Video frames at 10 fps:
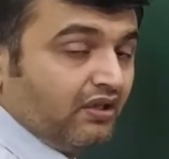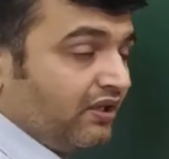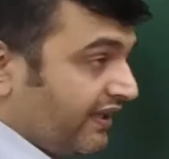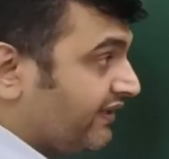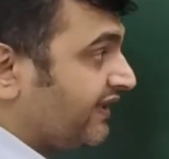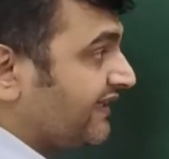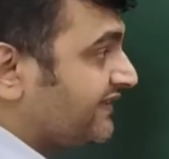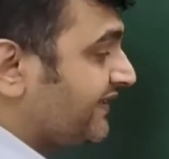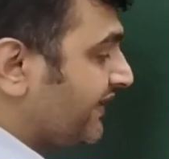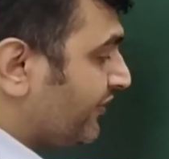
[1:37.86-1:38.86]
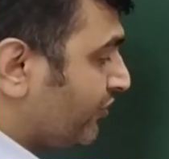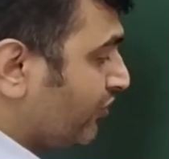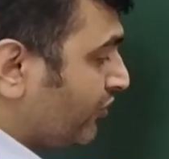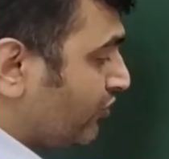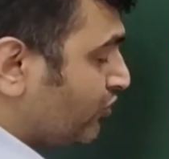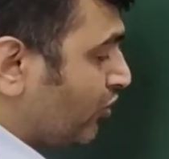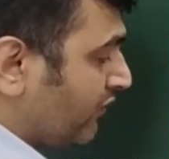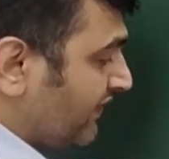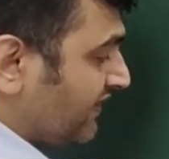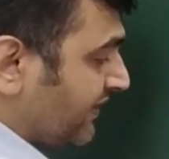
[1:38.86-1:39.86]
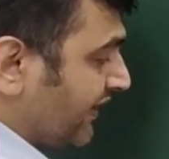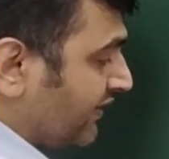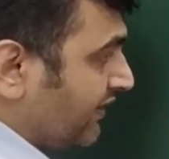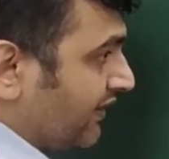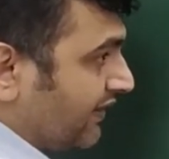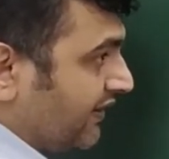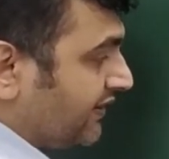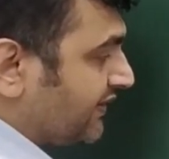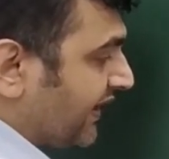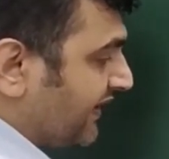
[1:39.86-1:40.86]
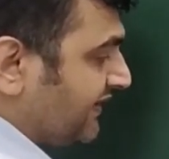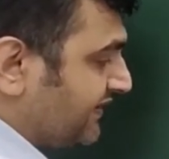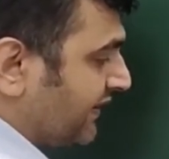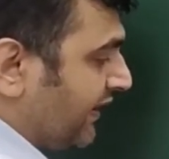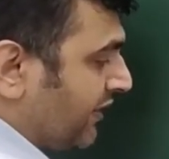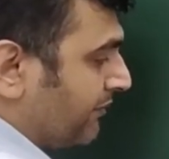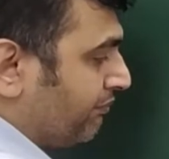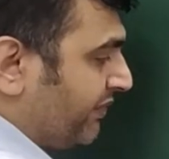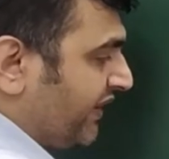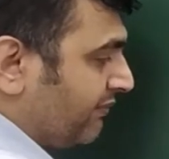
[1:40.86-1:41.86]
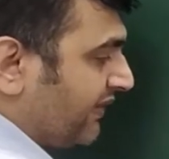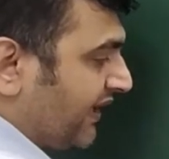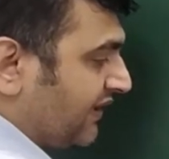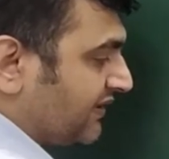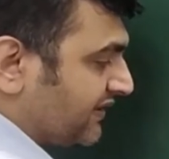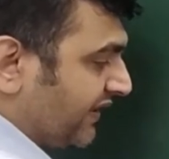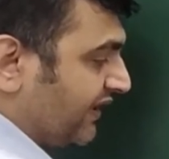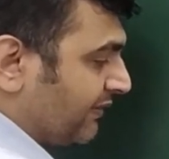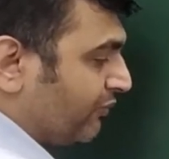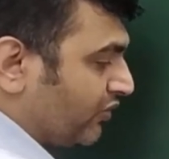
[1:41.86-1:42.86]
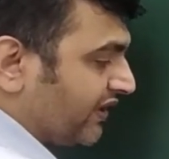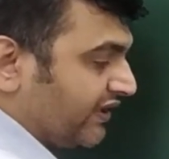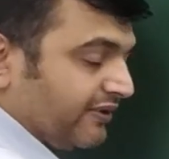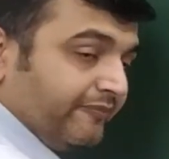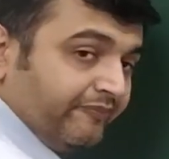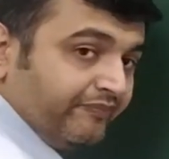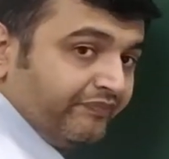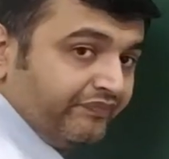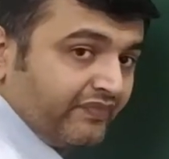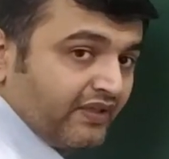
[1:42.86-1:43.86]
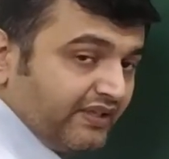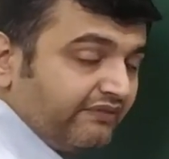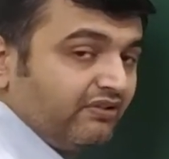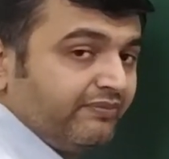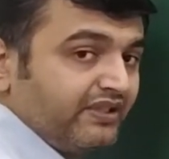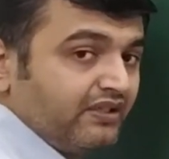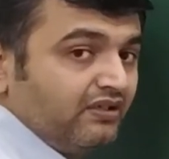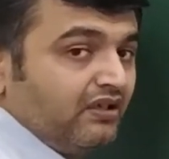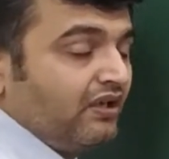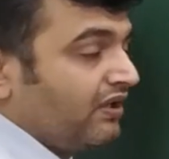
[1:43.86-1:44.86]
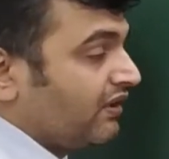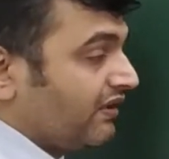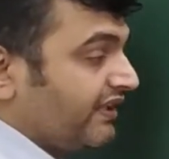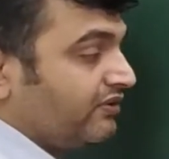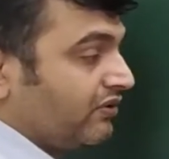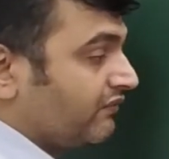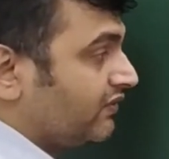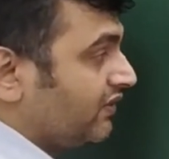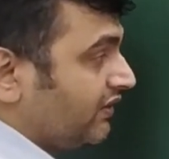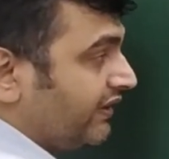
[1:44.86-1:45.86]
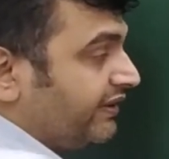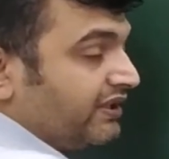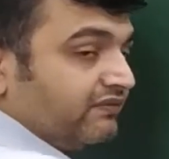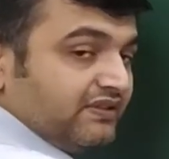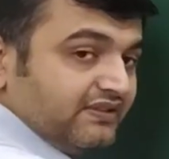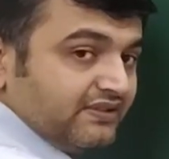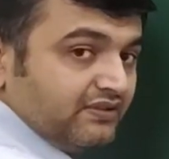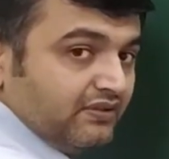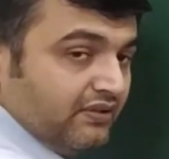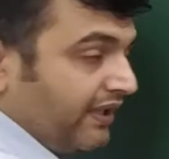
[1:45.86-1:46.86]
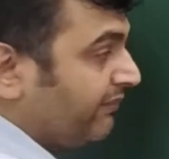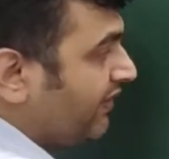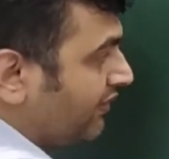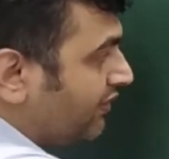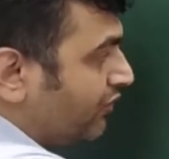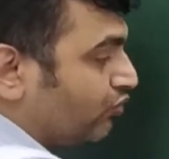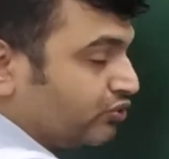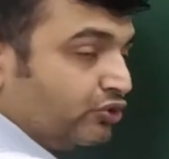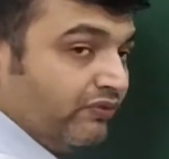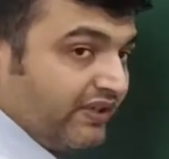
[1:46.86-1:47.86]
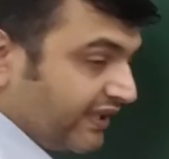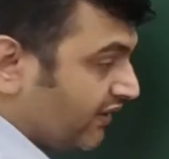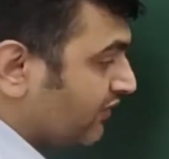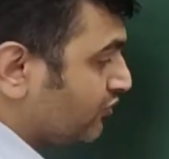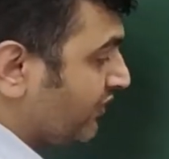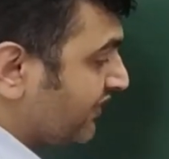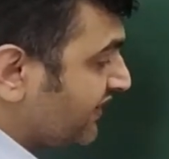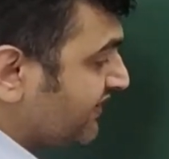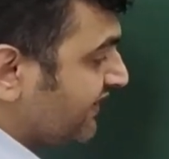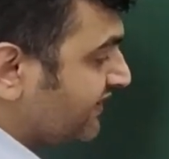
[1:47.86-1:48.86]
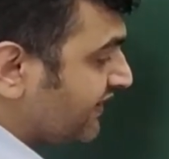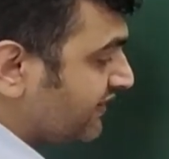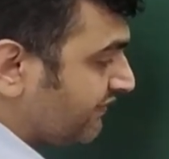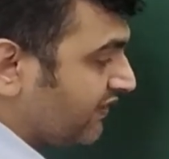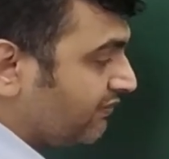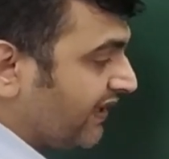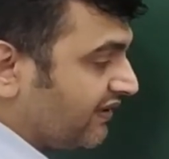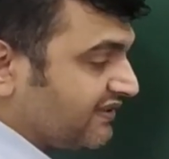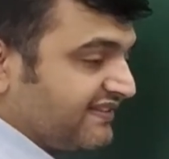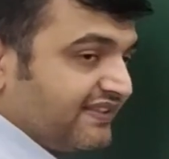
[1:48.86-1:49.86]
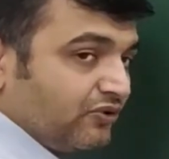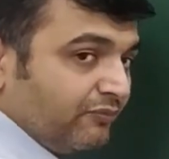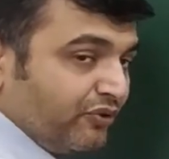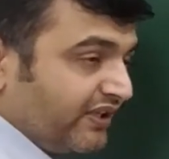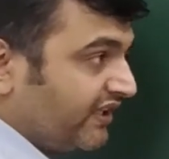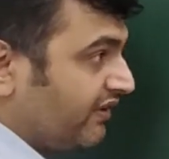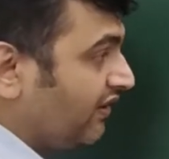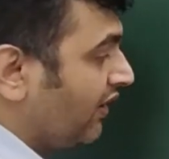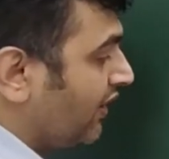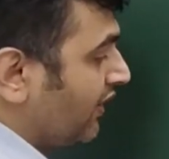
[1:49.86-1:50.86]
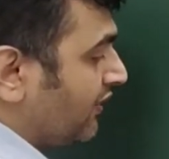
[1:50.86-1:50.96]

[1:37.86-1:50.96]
In that scenario, you should always take this as b minus a upon n. That will be the length of the intervals. The nodes you will get. So in this case, it is 1 minus 0 upon n.